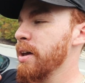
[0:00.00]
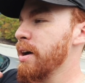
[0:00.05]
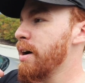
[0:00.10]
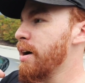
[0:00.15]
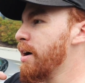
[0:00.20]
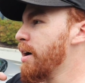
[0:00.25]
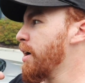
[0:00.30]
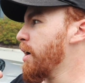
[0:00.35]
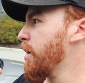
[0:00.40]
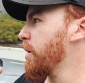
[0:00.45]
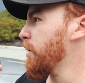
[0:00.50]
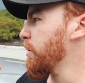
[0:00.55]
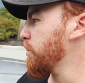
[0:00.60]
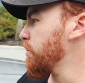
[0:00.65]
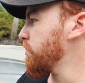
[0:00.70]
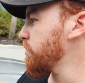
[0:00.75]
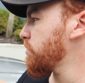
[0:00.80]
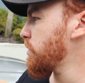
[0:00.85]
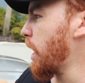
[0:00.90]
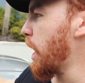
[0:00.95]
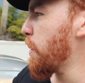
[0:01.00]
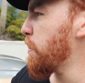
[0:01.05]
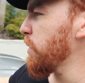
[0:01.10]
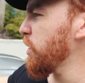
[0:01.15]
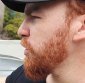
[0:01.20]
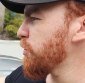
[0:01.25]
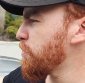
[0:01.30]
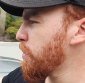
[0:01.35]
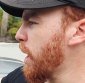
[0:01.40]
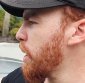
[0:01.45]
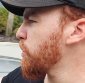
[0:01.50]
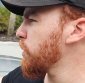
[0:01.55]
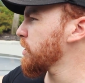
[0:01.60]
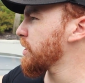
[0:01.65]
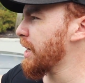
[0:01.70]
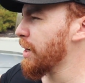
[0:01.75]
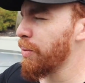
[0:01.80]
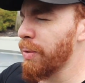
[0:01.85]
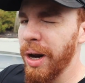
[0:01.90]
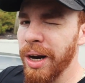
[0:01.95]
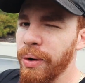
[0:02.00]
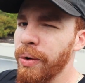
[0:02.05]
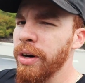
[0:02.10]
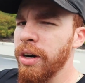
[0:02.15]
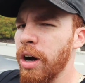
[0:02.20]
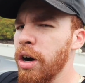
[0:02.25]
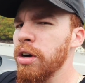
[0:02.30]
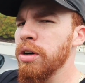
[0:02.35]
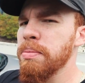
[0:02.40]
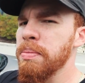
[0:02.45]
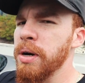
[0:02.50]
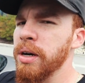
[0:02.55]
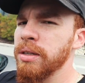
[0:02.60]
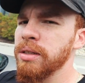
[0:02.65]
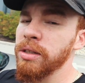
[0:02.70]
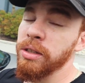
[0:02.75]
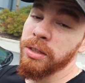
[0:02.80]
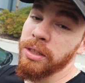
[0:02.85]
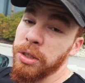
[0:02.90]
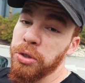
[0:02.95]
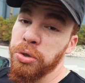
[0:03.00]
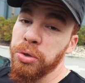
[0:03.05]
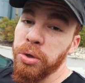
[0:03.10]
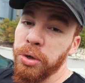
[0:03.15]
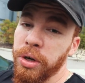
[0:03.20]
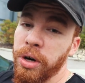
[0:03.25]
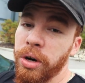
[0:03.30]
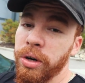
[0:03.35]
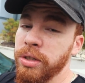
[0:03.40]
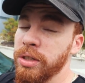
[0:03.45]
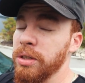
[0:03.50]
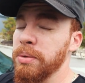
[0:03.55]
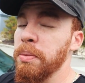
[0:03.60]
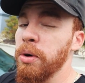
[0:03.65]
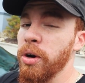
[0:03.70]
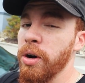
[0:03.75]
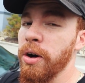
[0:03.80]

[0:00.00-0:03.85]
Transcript: I believe mine was like right around $100 because a 2-door car, it's a small